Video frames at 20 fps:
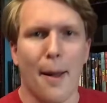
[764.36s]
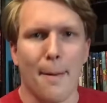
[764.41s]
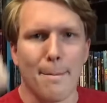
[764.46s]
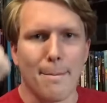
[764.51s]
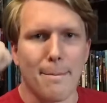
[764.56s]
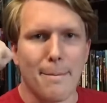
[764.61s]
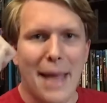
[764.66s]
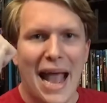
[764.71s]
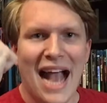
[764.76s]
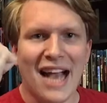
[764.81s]
A
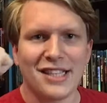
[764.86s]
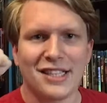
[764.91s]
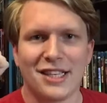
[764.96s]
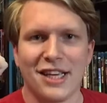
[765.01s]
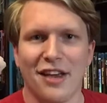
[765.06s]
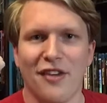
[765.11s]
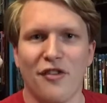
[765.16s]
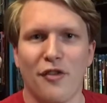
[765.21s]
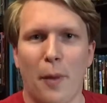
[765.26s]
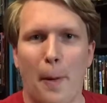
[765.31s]

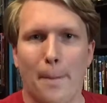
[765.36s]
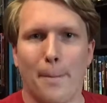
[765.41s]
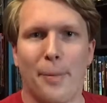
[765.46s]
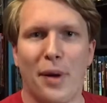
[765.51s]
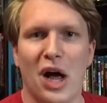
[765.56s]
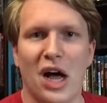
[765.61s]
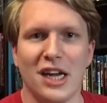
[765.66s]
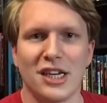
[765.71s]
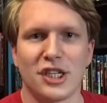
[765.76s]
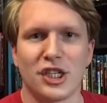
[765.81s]
massive
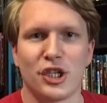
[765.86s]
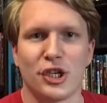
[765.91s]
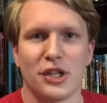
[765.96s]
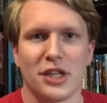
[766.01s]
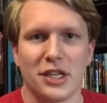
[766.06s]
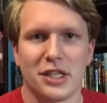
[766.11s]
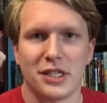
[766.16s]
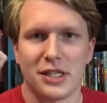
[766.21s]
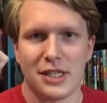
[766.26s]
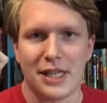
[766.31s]
punch to
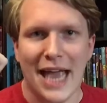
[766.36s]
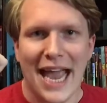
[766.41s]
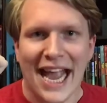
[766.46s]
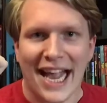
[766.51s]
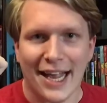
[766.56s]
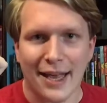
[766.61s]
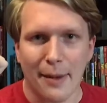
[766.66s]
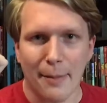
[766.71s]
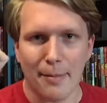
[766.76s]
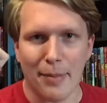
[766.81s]
the
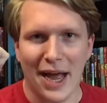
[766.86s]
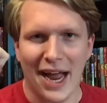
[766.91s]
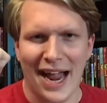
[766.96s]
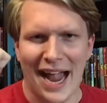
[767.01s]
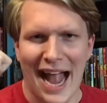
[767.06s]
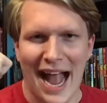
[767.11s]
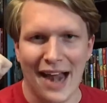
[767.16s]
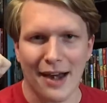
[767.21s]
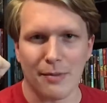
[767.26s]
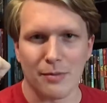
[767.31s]
dick by
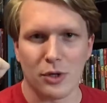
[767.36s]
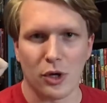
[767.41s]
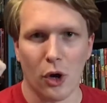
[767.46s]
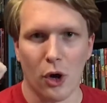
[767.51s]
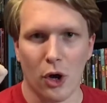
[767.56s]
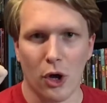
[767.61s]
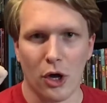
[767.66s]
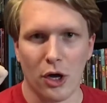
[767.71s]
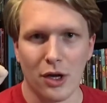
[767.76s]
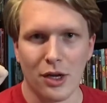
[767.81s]
Adam
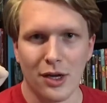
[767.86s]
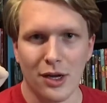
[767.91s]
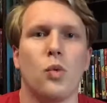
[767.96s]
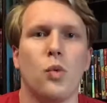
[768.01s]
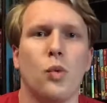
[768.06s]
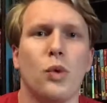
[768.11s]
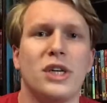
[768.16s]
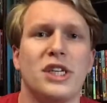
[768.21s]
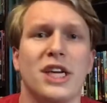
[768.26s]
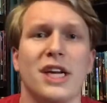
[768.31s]
Cole,
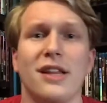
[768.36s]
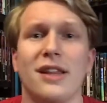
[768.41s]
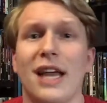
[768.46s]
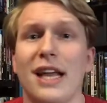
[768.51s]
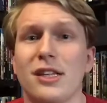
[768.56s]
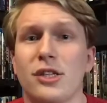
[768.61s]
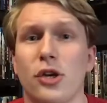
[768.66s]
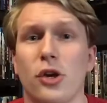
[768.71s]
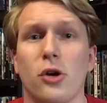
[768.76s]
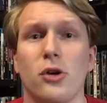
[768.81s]
which he
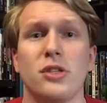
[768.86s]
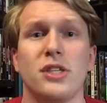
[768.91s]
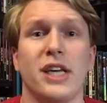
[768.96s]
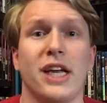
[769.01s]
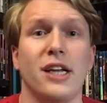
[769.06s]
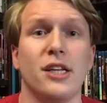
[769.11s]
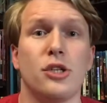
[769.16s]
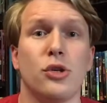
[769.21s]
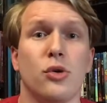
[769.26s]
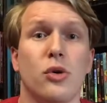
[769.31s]
then turns
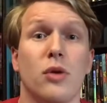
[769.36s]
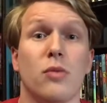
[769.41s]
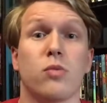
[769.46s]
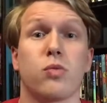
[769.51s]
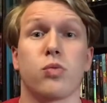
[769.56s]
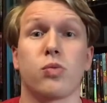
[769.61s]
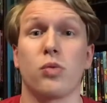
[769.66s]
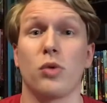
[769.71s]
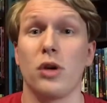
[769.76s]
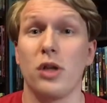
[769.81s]
into a
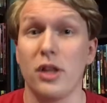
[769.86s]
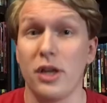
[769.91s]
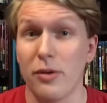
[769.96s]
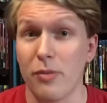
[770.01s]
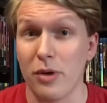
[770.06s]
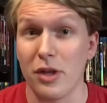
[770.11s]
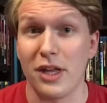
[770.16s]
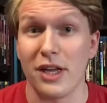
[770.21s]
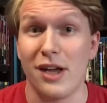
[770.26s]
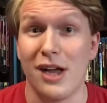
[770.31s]
really,
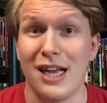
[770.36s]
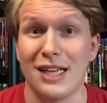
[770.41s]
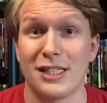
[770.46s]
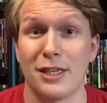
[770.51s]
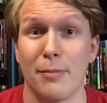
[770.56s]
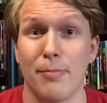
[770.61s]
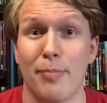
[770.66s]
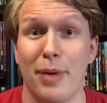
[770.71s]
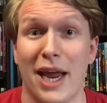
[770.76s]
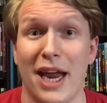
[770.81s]
really
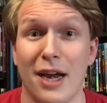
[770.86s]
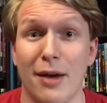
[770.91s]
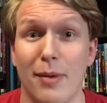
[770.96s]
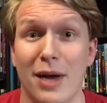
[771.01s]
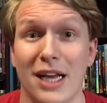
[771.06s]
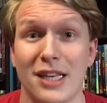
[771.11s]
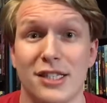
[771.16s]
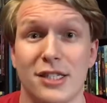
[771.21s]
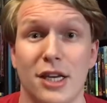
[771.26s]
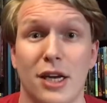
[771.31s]
awesome
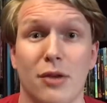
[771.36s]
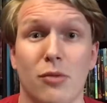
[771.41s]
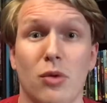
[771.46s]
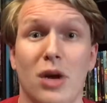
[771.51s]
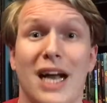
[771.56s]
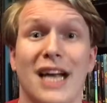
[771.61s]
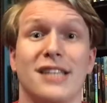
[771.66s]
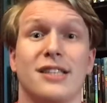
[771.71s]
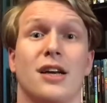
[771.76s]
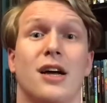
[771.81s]
Panama
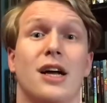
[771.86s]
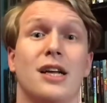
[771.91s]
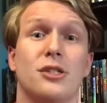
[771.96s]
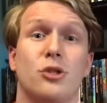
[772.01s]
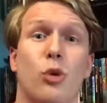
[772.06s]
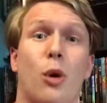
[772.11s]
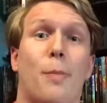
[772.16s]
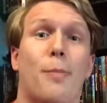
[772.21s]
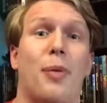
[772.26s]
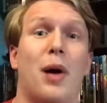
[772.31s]
Sunrise
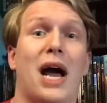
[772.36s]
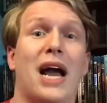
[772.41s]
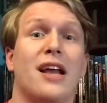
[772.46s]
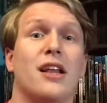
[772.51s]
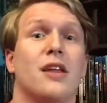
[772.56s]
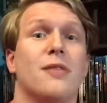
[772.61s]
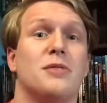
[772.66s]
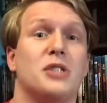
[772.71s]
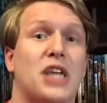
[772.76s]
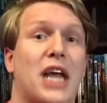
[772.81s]
onto a
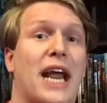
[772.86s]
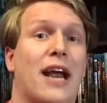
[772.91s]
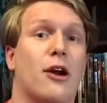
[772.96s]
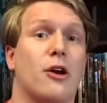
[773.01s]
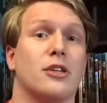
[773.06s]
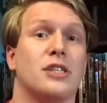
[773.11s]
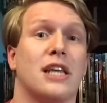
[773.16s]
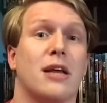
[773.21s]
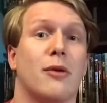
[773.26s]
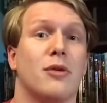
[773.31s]
pile of
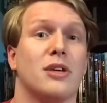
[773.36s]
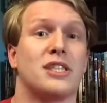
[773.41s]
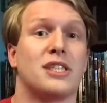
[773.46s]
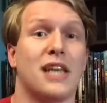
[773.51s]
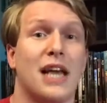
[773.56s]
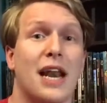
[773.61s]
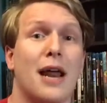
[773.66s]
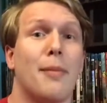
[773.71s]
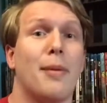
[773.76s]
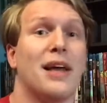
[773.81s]
chairs that was
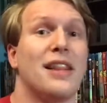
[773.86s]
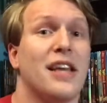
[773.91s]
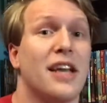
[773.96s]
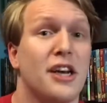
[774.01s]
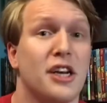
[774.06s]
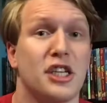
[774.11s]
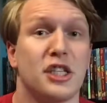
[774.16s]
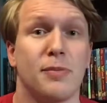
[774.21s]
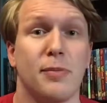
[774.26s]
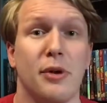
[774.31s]
set up by the
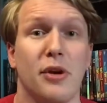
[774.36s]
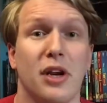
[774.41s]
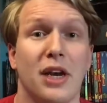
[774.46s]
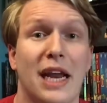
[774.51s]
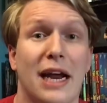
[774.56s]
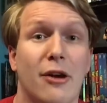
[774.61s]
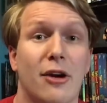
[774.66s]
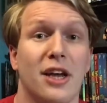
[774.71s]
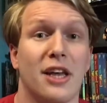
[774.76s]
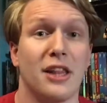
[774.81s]
Undisputed
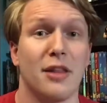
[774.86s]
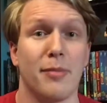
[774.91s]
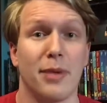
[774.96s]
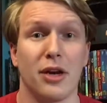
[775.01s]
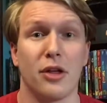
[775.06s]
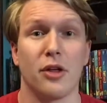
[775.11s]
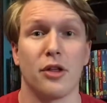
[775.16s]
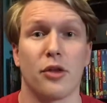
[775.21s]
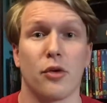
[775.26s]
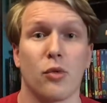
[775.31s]
Era in the
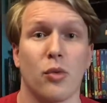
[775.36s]
middle of the